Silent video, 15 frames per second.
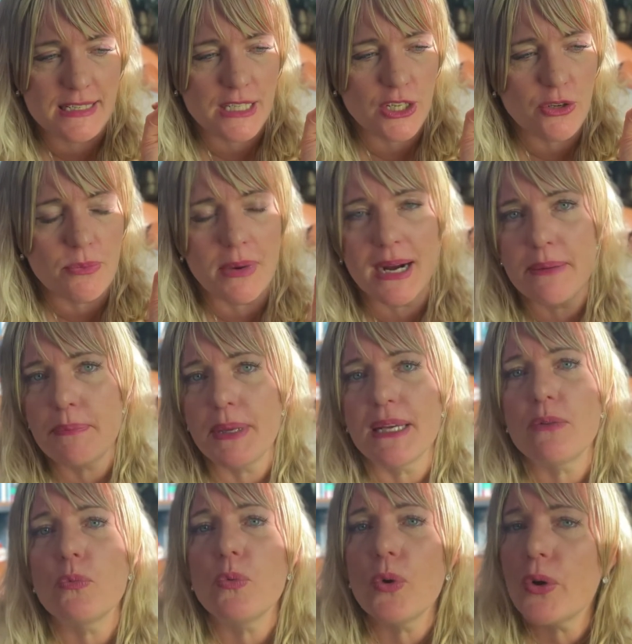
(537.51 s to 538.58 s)
you might be
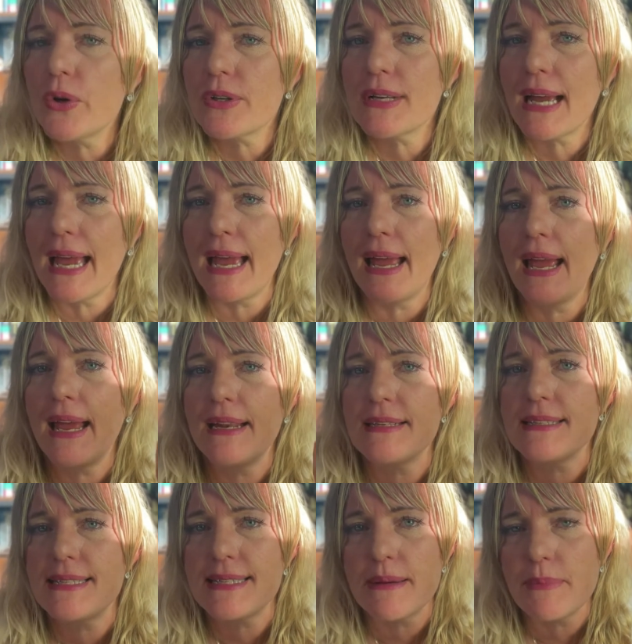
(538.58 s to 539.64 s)
at work
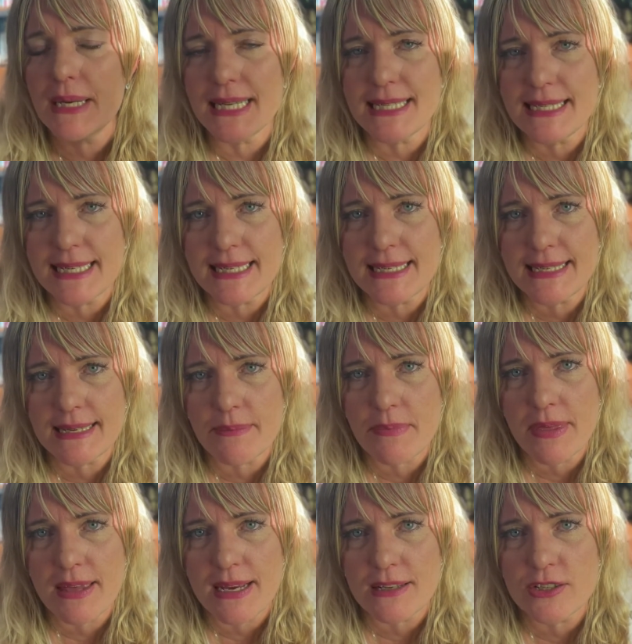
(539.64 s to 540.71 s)
and somebody says
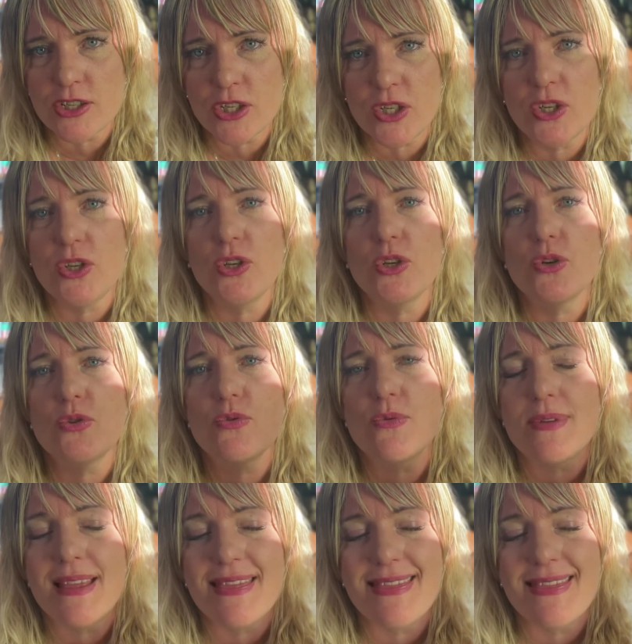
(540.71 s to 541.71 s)
something to you